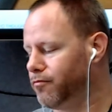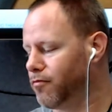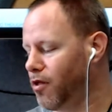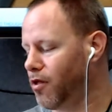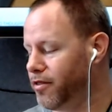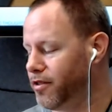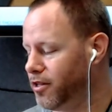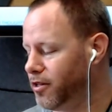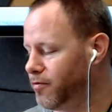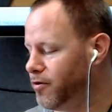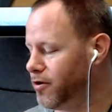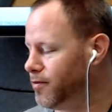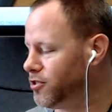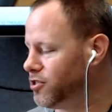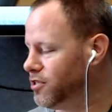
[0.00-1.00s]
I think that
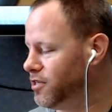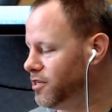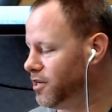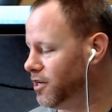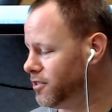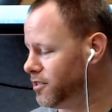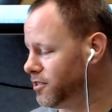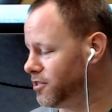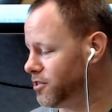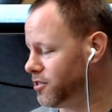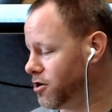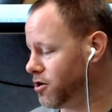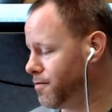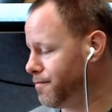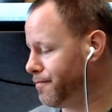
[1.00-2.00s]
pretty much does it,
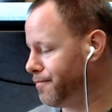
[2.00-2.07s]
sir.